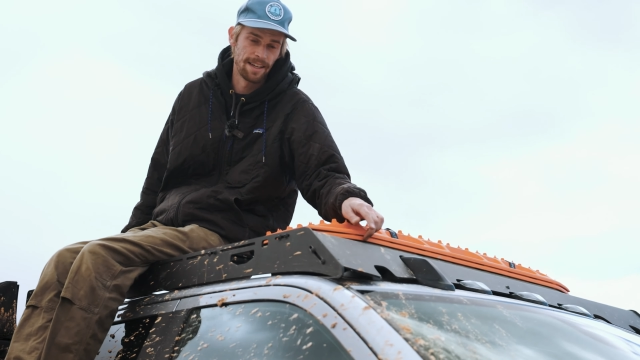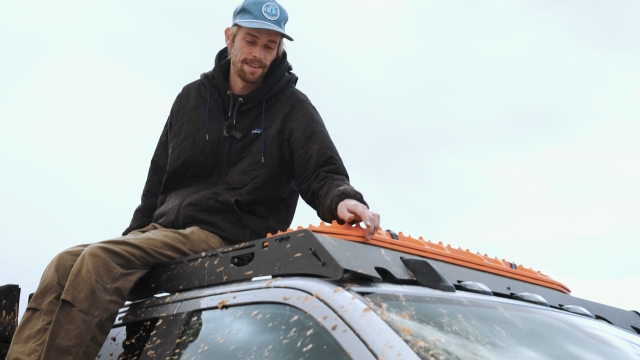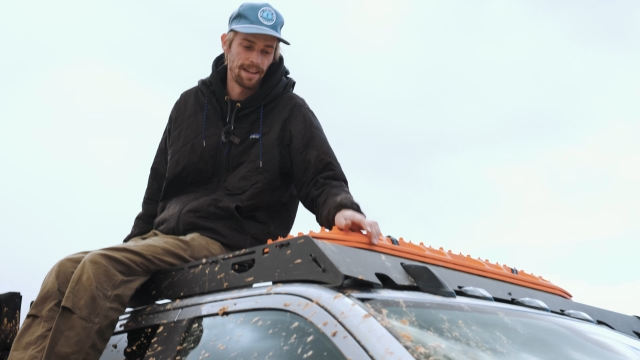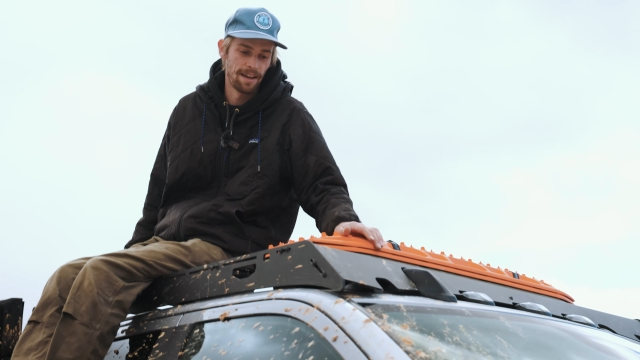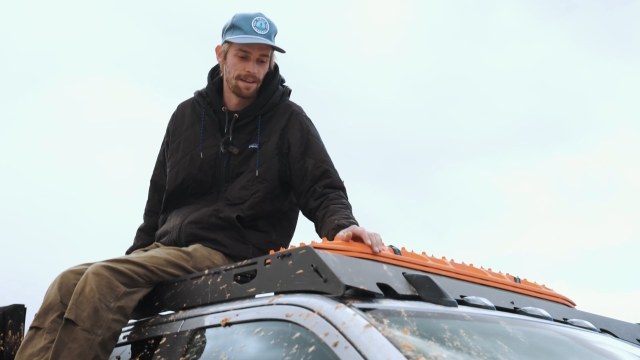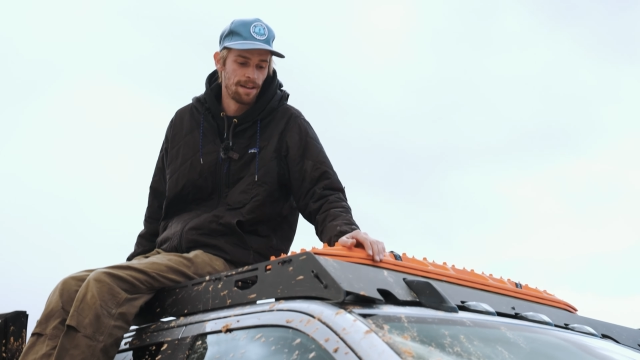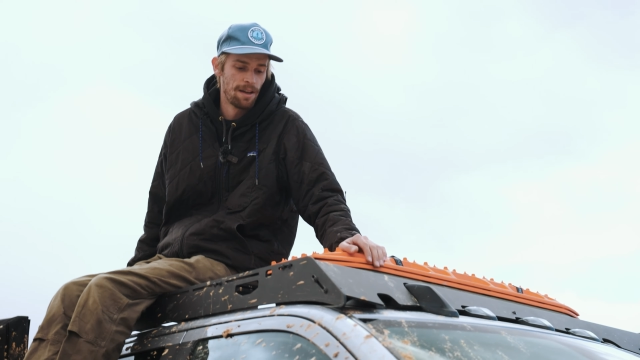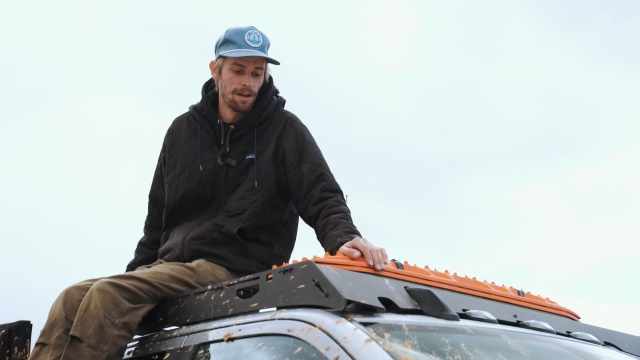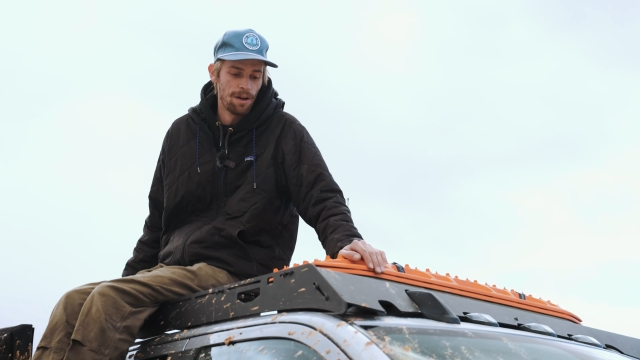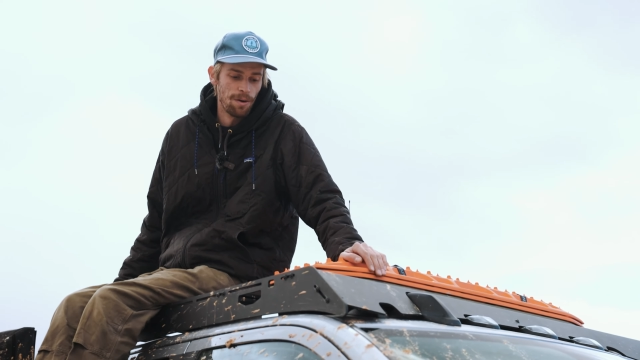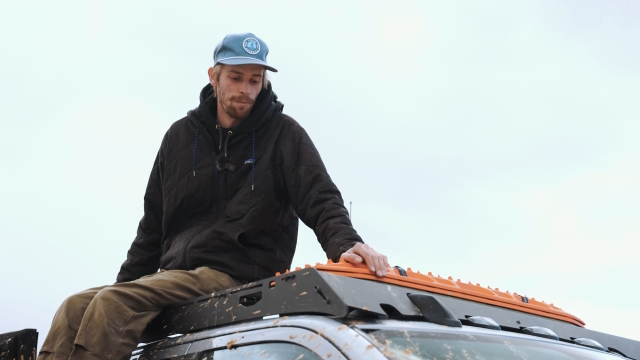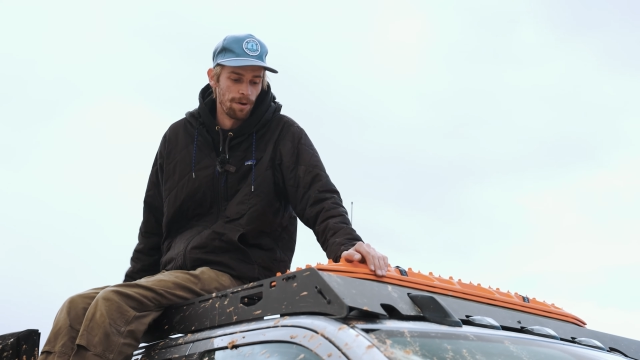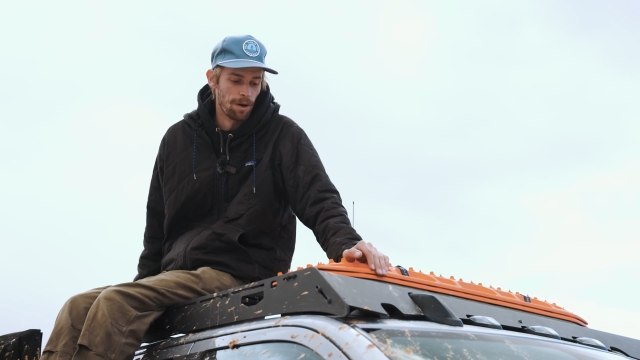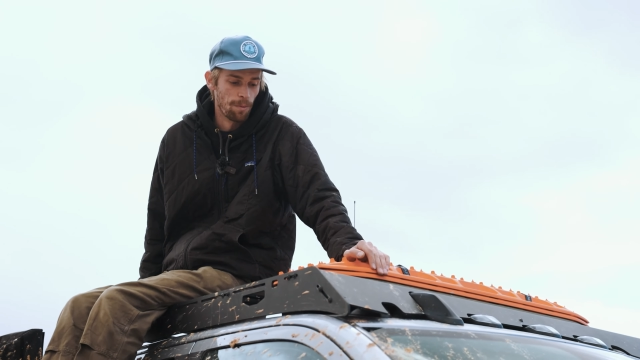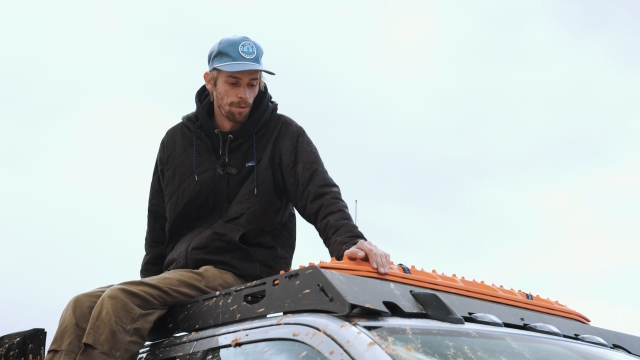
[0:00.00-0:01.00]
And then
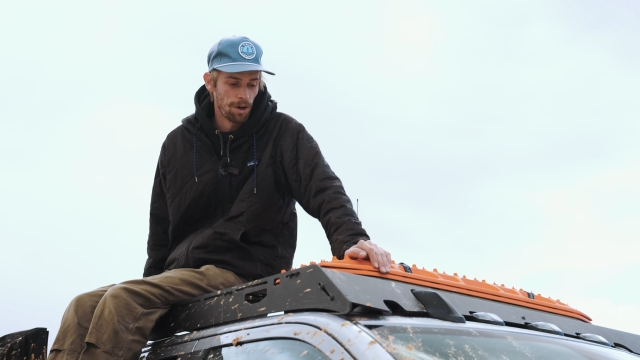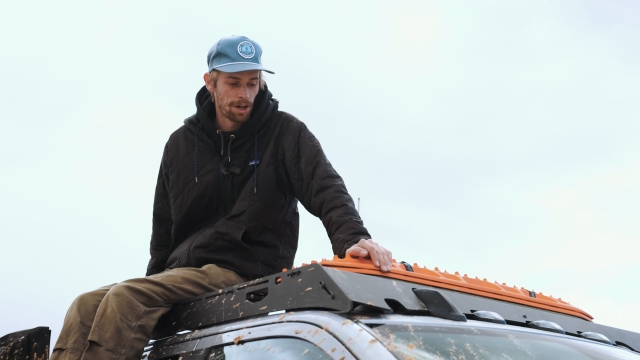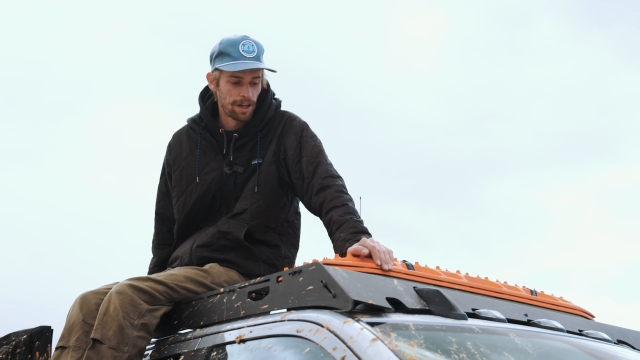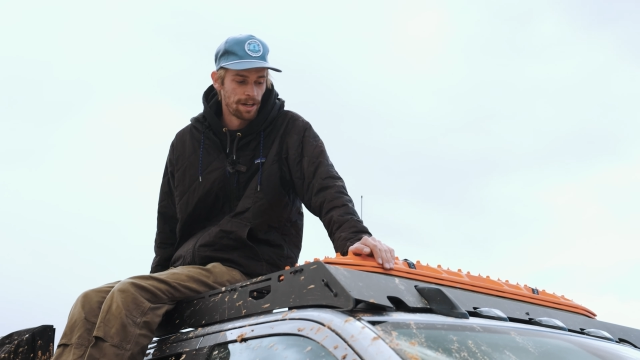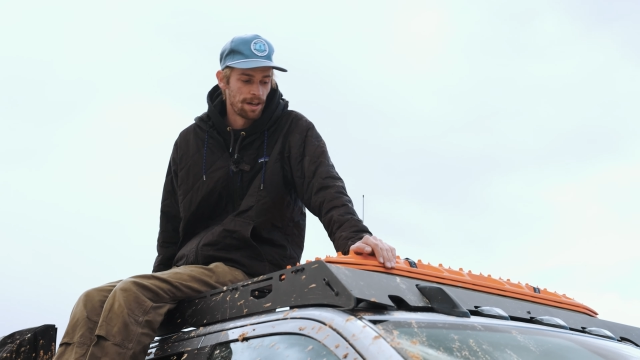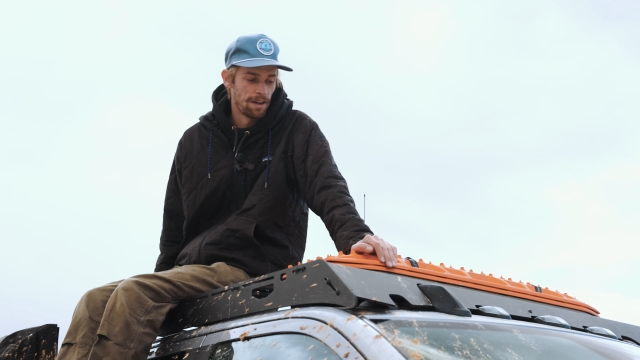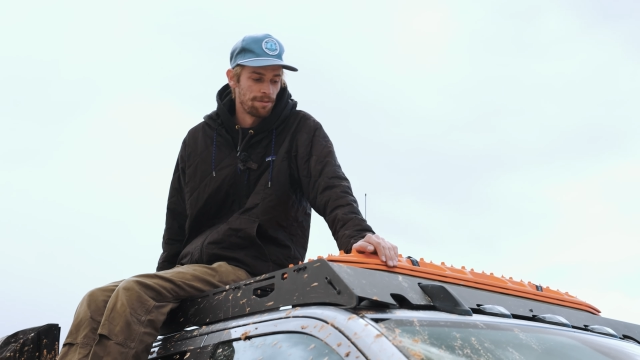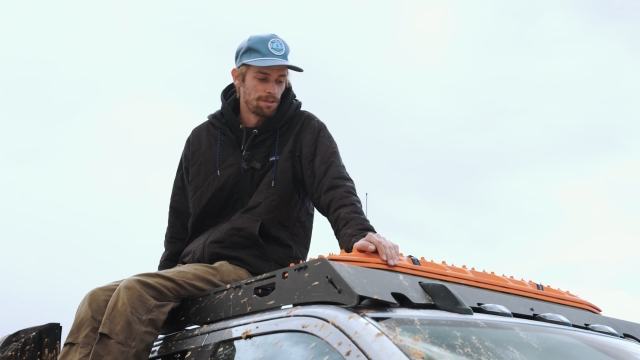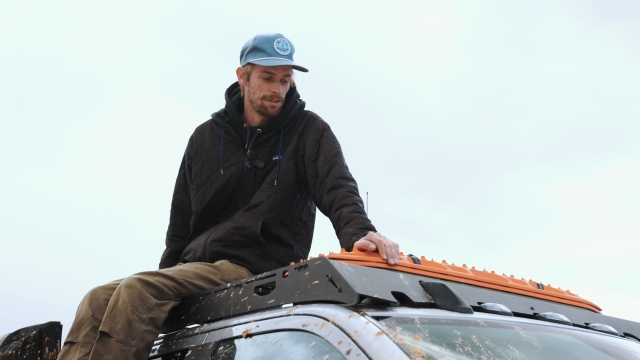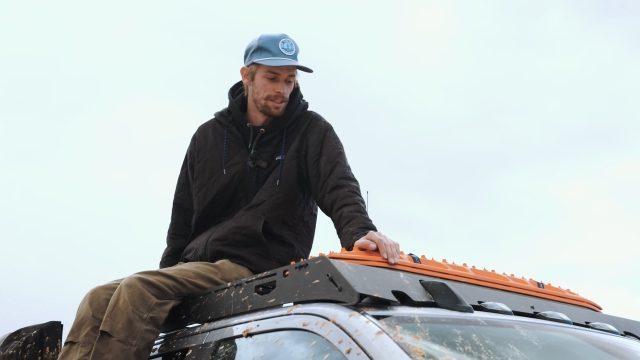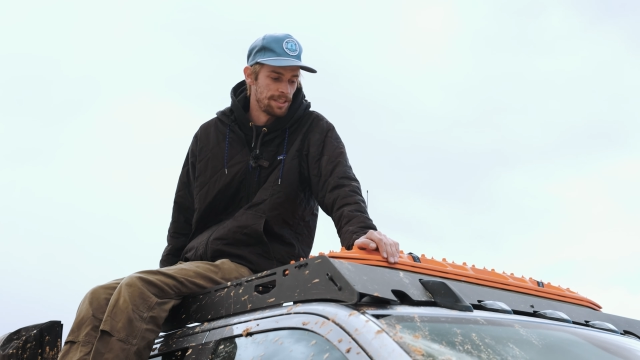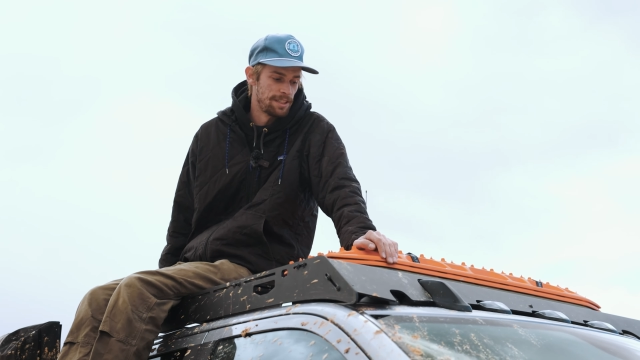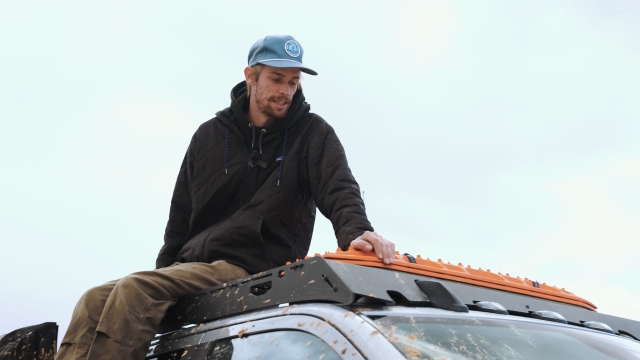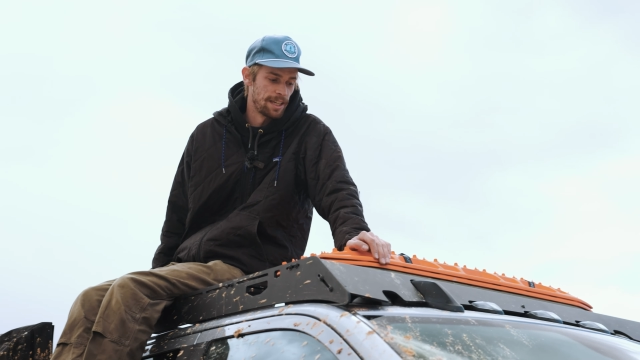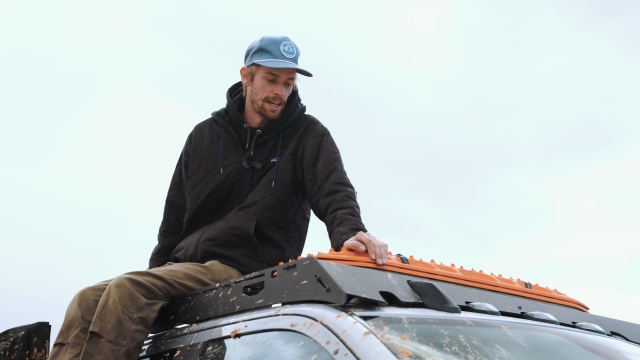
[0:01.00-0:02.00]
we're working on
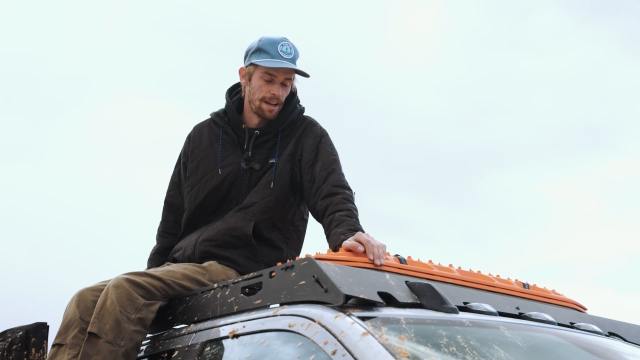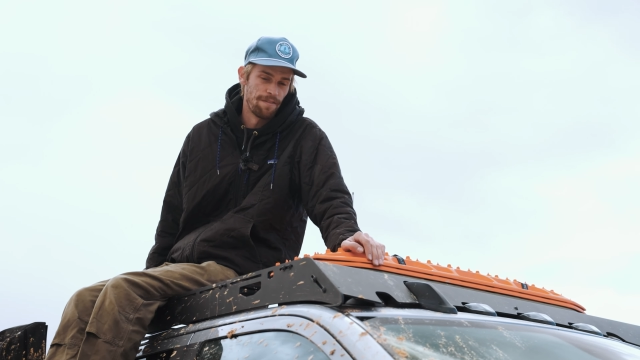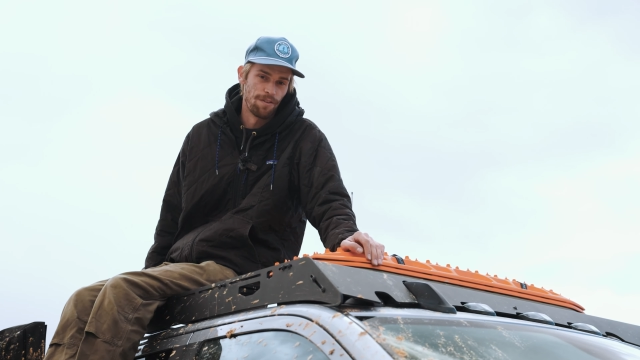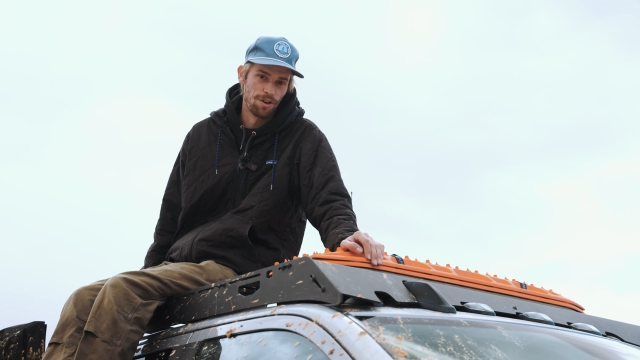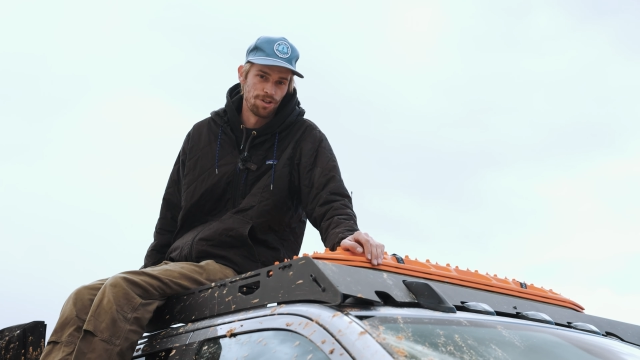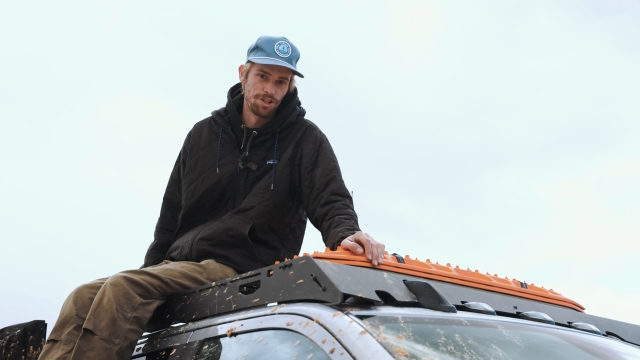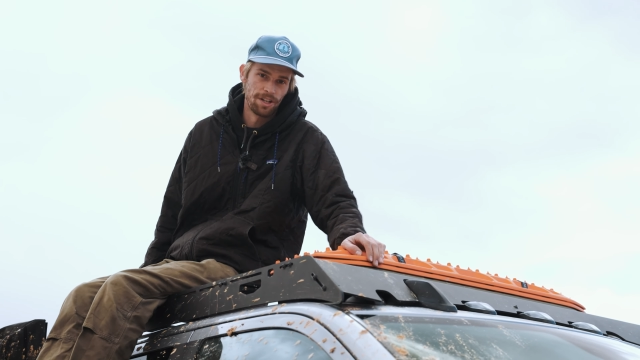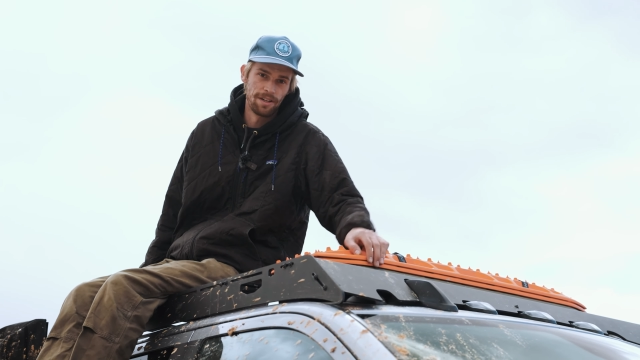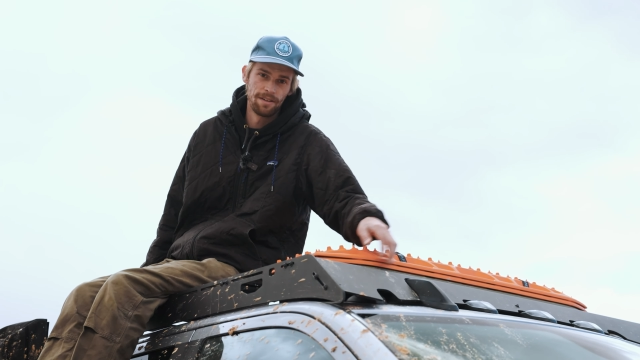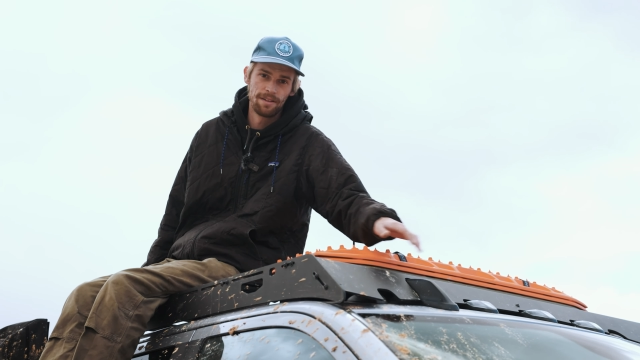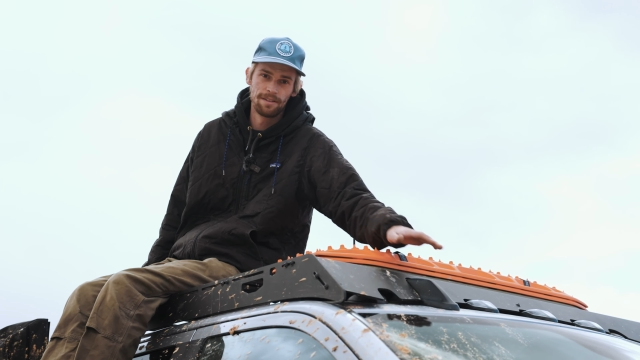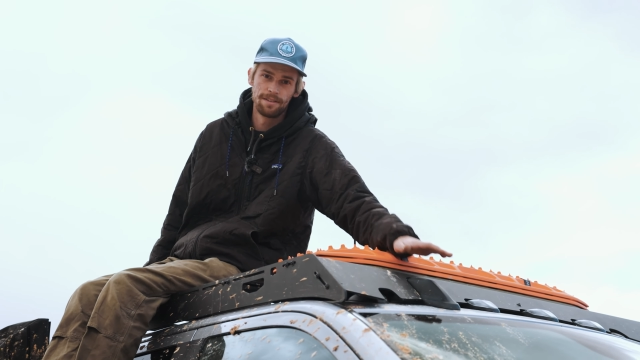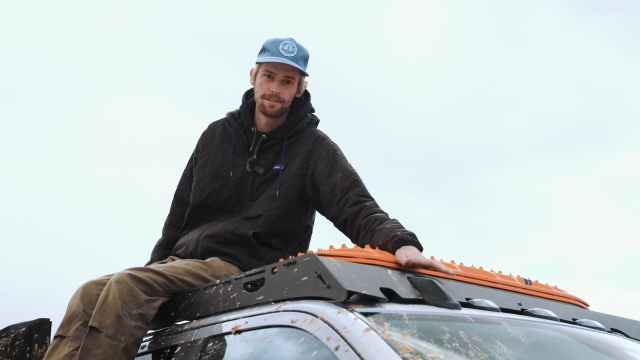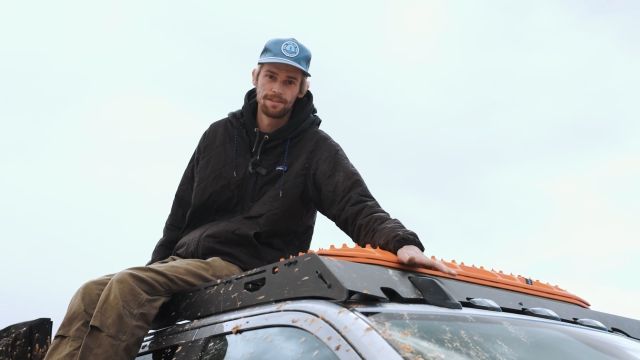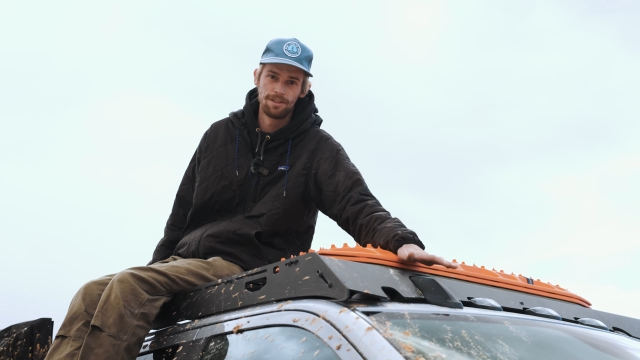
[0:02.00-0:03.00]
releasing a version